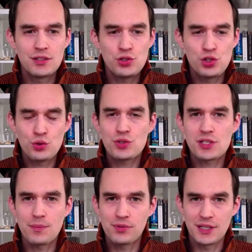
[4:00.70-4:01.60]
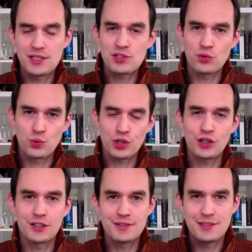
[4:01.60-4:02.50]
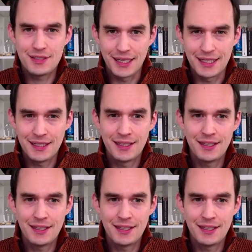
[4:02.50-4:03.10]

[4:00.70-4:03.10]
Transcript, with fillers: choose some things to work on today